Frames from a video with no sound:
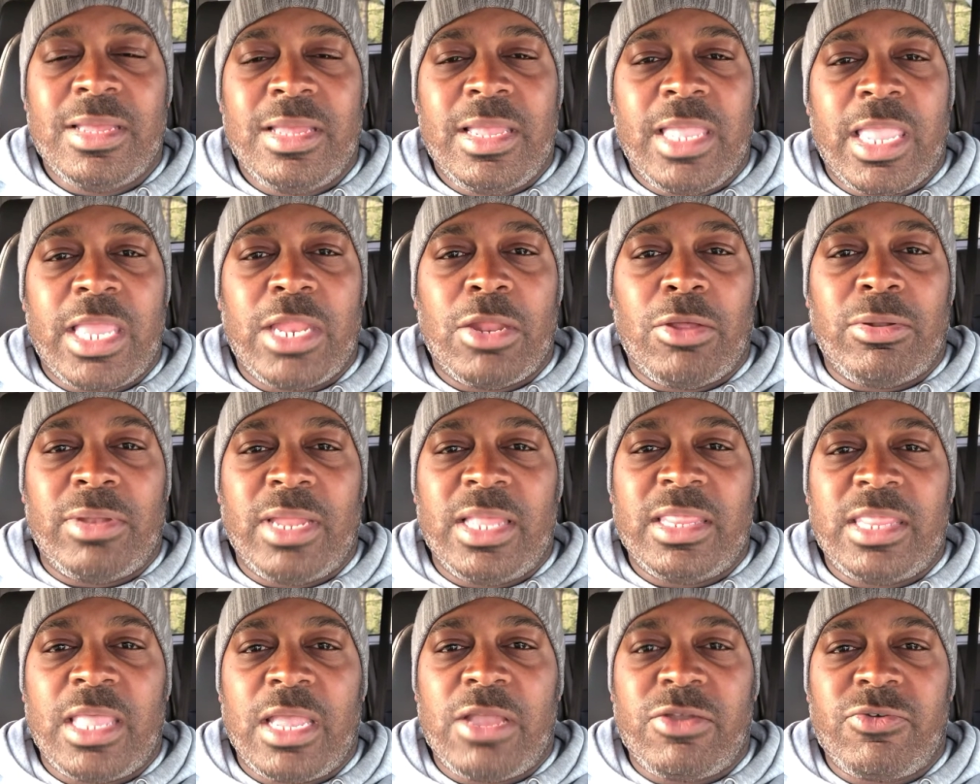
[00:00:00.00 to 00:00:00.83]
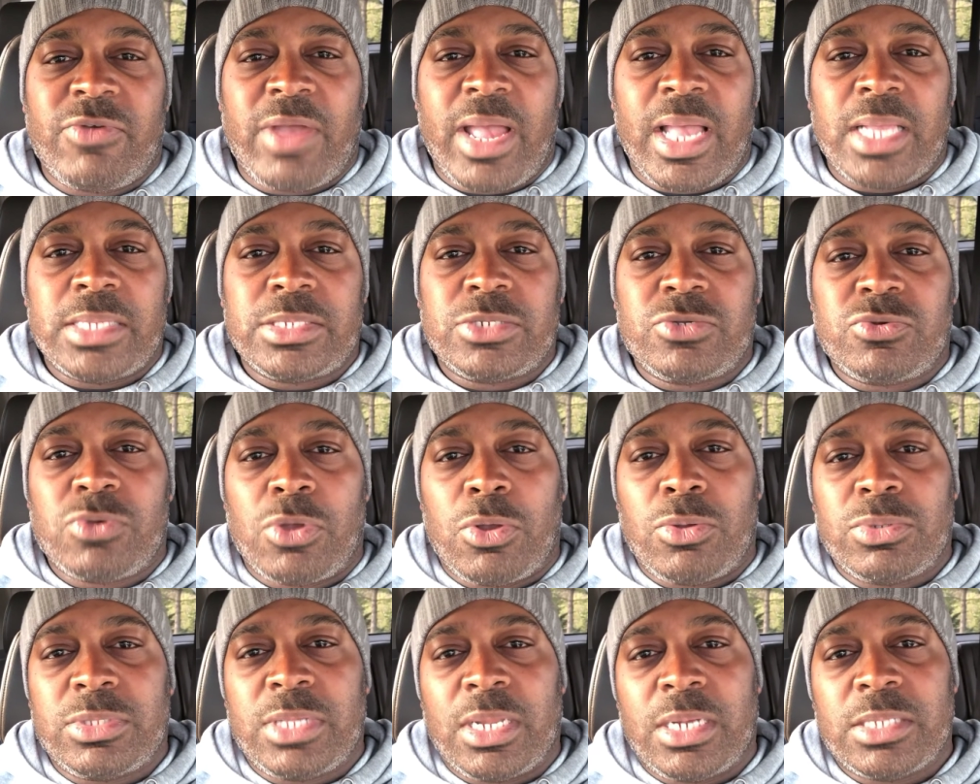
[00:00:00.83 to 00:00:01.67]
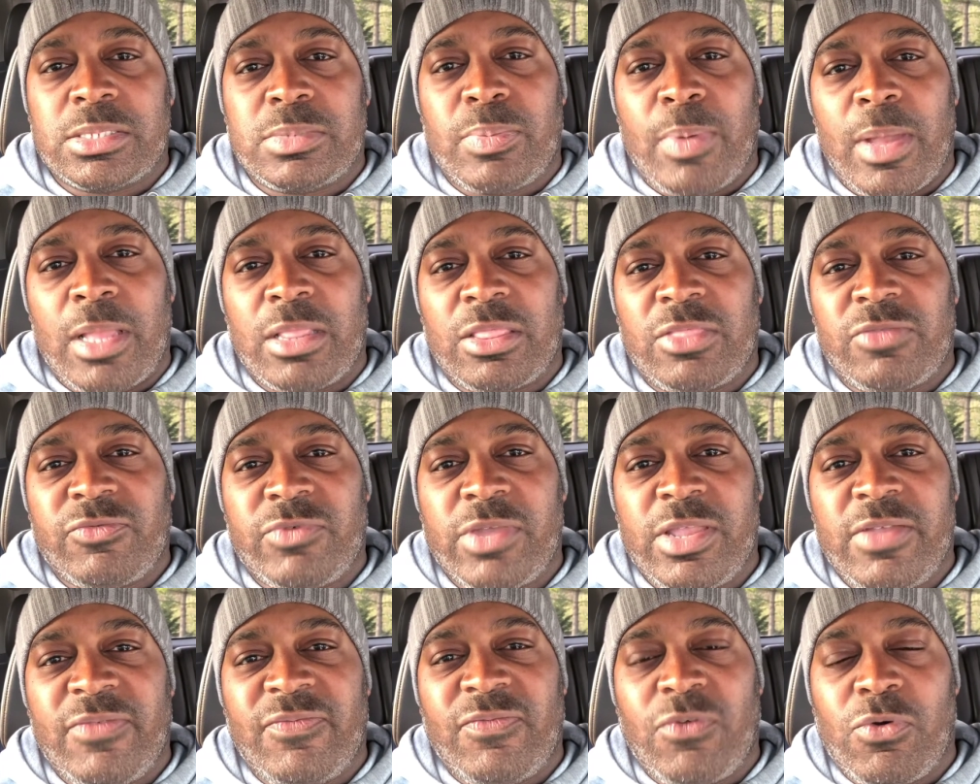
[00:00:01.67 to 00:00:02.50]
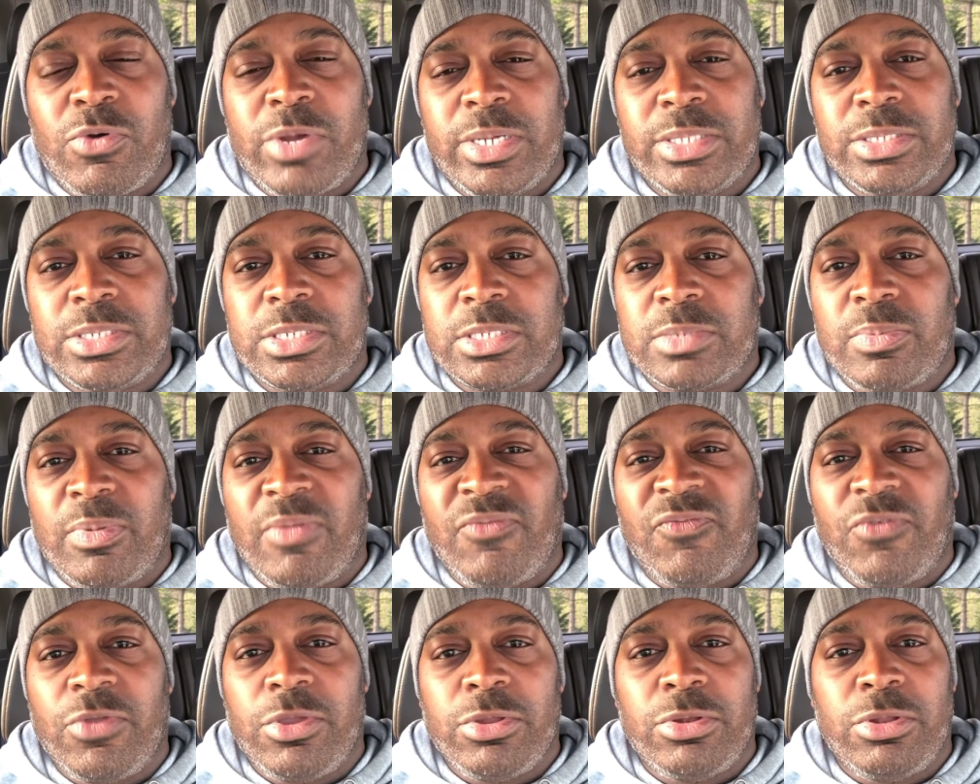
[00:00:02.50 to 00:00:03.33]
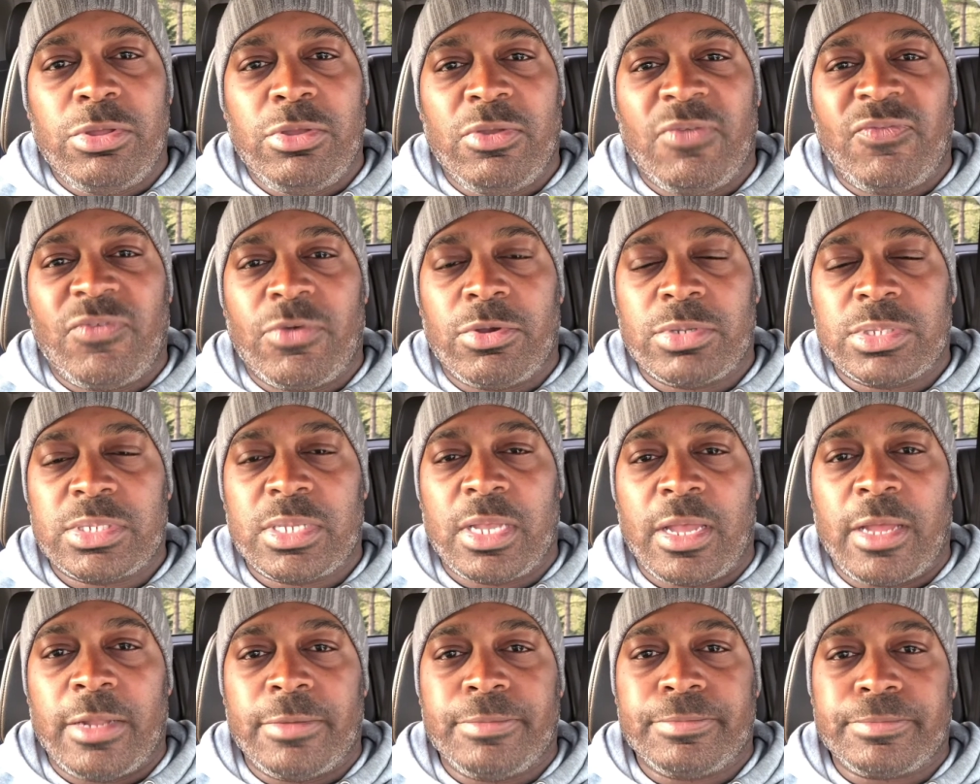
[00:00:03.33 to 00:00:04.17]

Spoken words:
Let that grass grow till it's about 3-4 inches before you do your first cut.